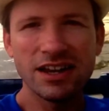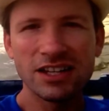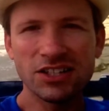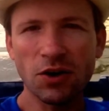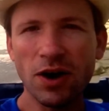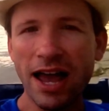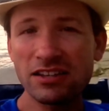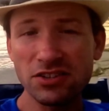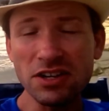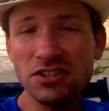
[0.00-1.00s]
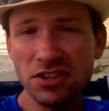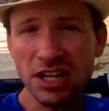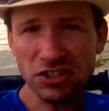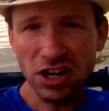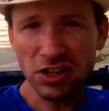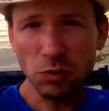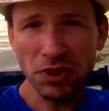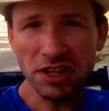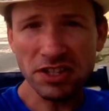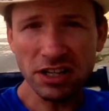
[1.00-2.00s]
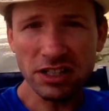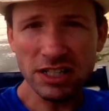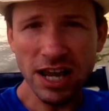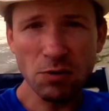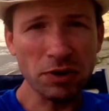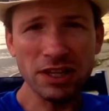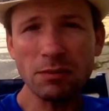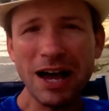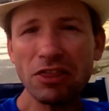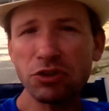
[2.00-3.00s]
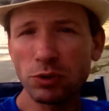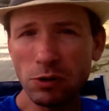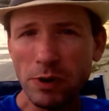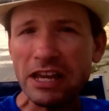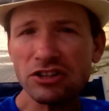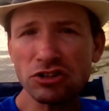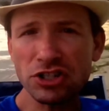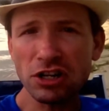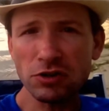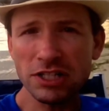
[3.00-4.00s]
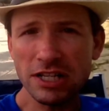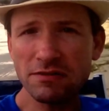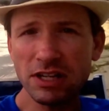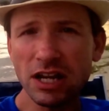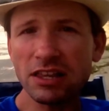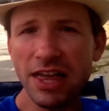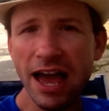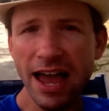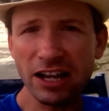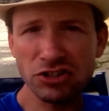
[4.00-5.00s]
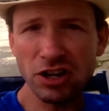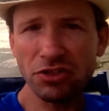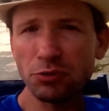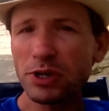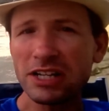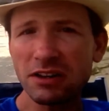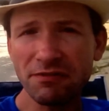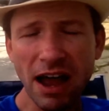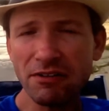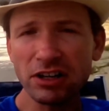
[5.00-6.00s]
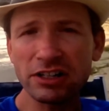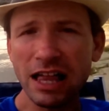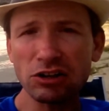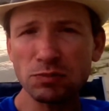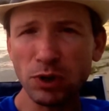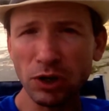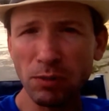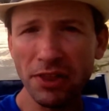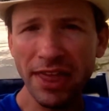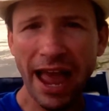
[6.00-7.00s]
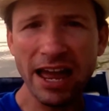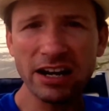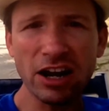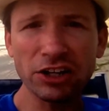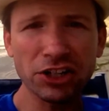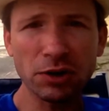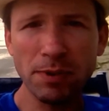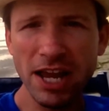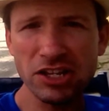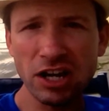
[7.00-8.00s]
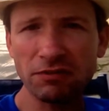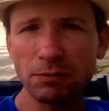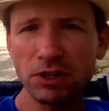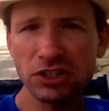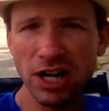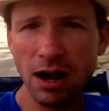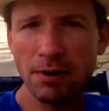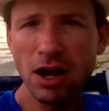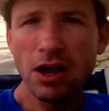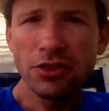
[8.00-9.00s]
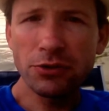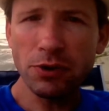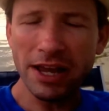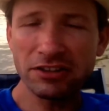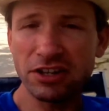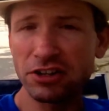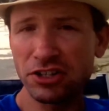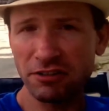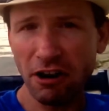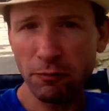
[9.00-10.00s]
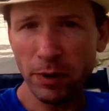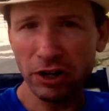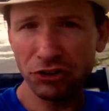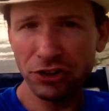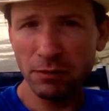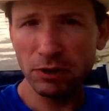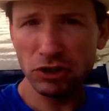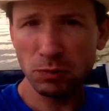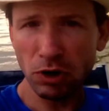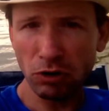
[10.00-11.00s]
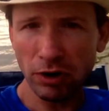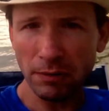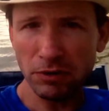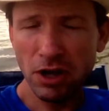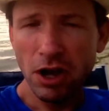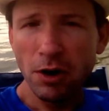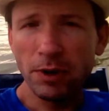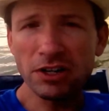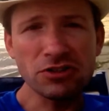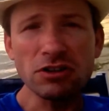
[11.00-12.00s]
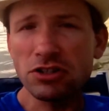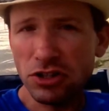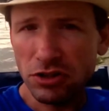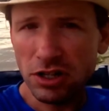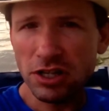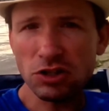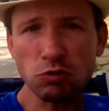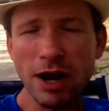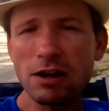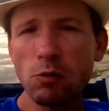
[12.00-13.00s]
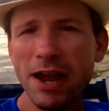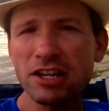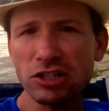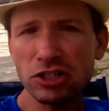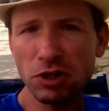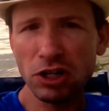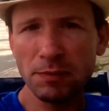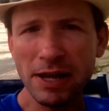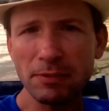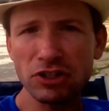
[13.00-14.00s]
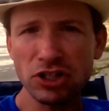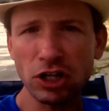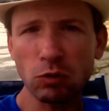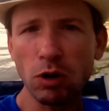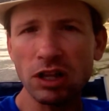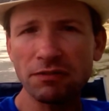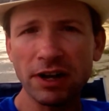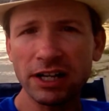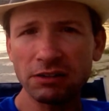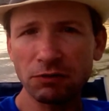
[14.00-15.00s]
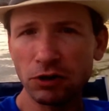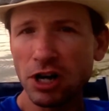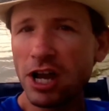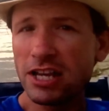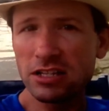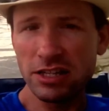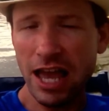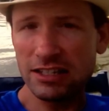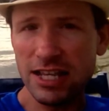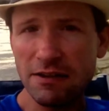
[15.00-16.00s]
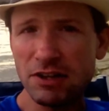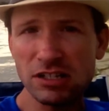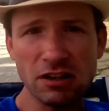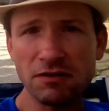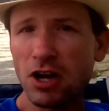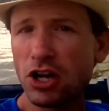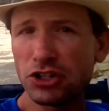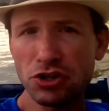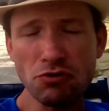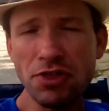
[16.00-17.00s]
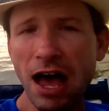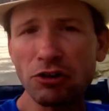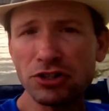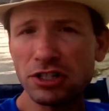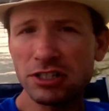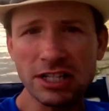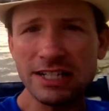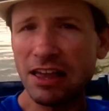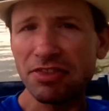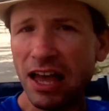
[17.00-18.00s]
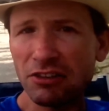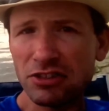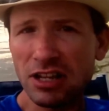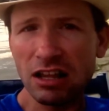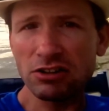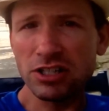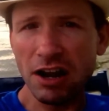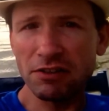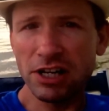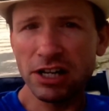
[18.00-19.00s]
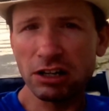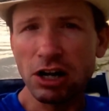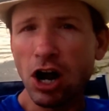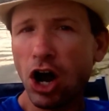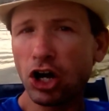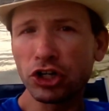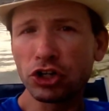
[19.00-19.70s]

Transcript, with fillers: So as soon as you get started with us here today, within about three weeks, you'll start receiving a, uh, that extra three to five hundred dollars per month added onto your paycheck from your job through a series of governmental stimulus programs. But as soon as you do this, right away you're going to be able to start qualifying for that savings of two thousand to ten thousand dollars every year on your